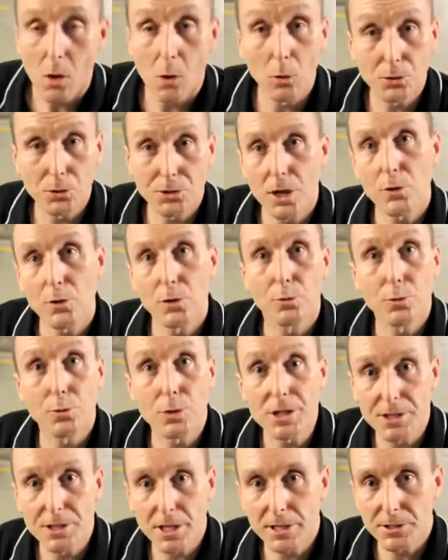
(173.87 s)
Also the
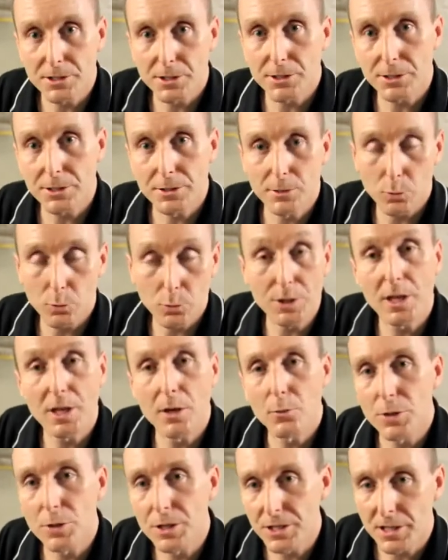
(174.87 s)
recesses, the
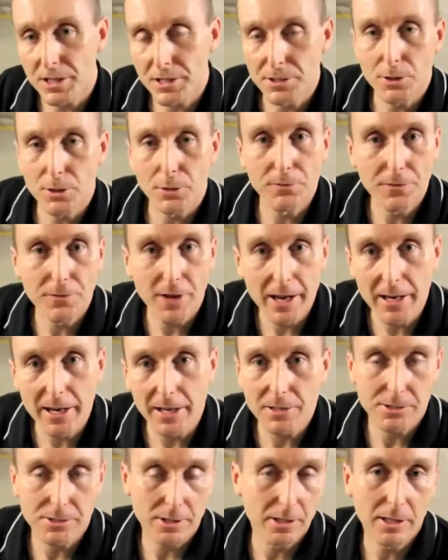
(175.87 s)
window recesses on
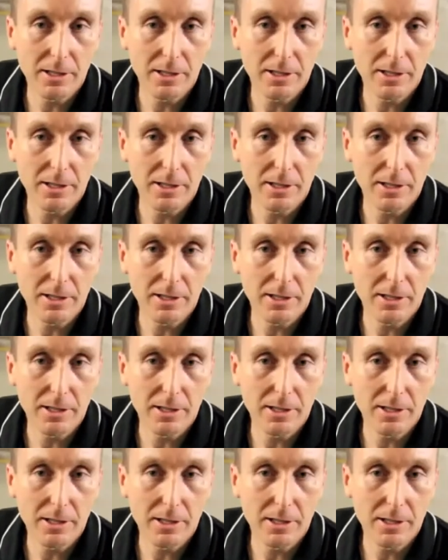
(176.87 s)
vans,